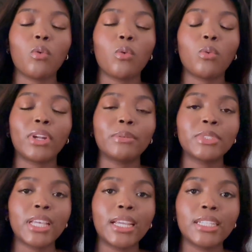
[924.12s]
What I'm
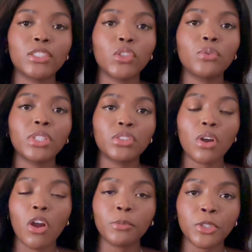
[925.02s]
saying is you need to
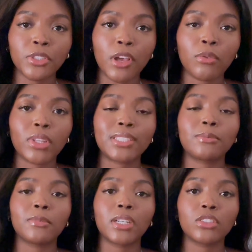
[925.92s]
arm yourself with as
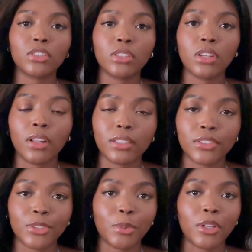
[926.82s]
much knowledge
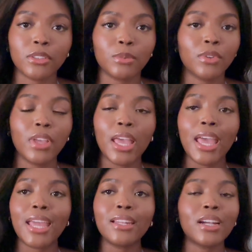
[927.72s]
as possible,
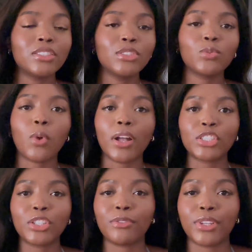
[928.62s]
and not just
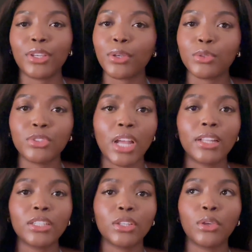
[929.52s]
watching videos
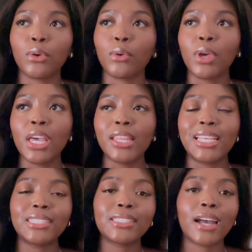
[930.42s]
telling you
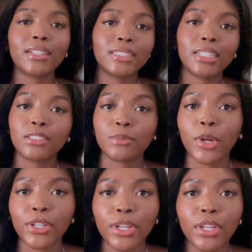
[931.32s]
this is how to date
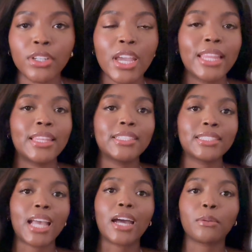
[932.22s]
smarter, this
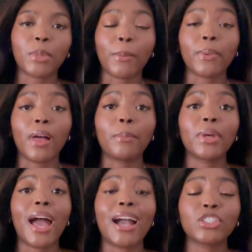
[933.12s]
is how to blah, blah, blah,
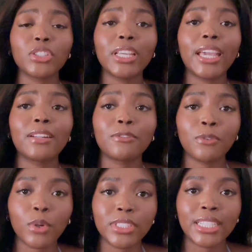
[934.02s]
but actually
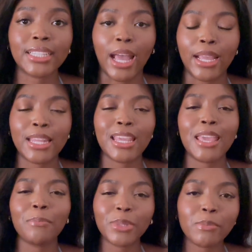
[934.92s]
enforcing that and
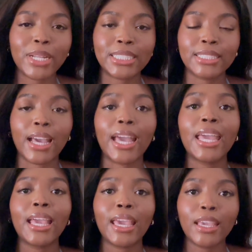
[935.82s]
implementing that
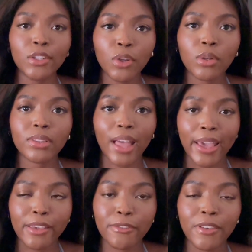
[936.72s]
in your
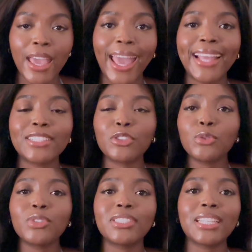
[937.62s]
life and to
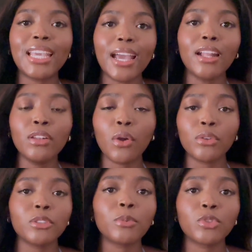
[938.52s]
see a
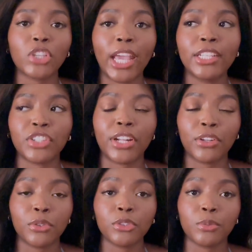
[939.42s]
noticeable change and a
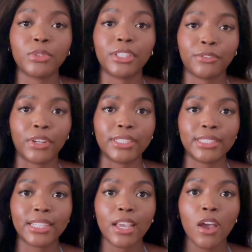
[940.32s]
noticeable
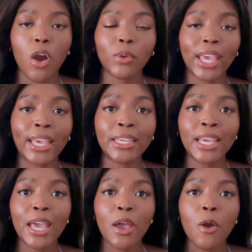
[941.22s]
difference,
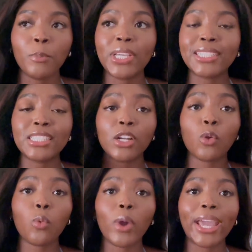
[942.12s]
okay? Because there
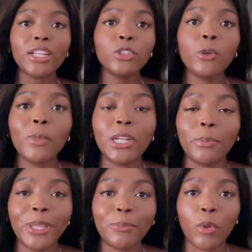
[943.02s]
are way too many
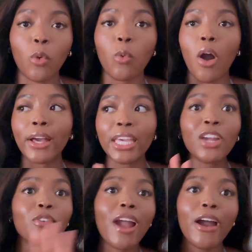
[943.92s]
people walking
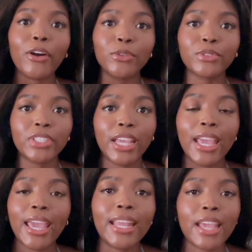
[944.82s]
around
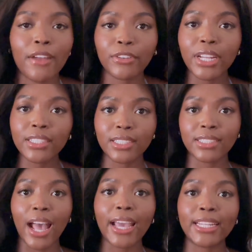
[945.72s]
in everyday
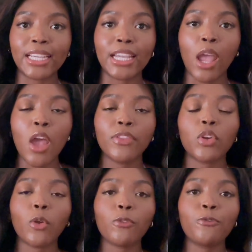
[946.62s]
society that
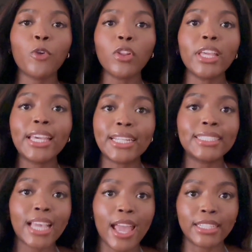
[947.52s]
are fully
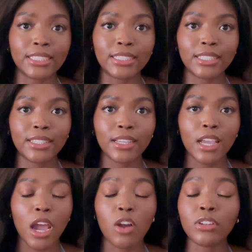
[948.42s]
content,
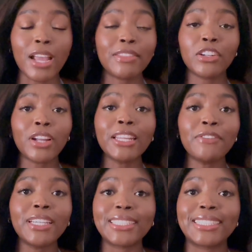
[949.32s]
or they're not
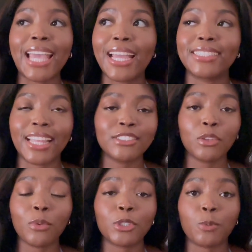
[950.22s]
even content, that's
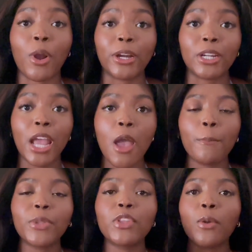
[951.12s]
the worst part,
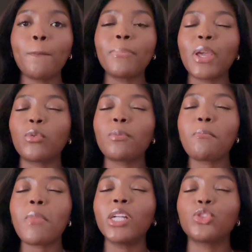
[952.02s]
but they would
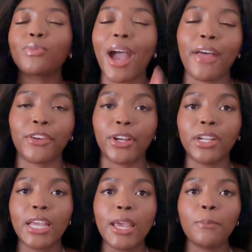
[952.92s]
much
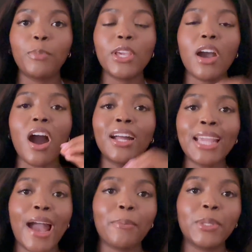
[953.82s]
rather be
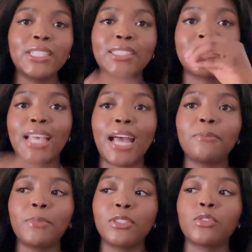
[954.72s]
unhappy,
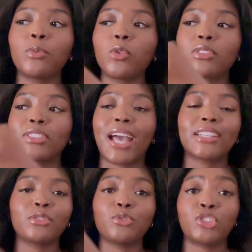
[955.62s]
sad, miserable
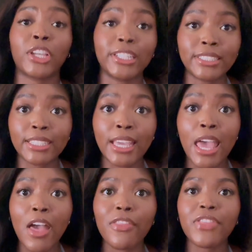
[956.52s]
sacks of shit
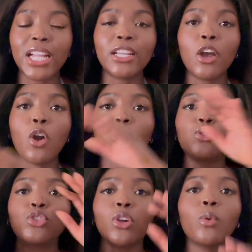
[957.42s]
than
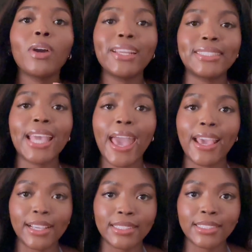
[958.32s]
do what it
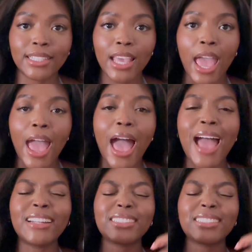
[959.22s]
takes and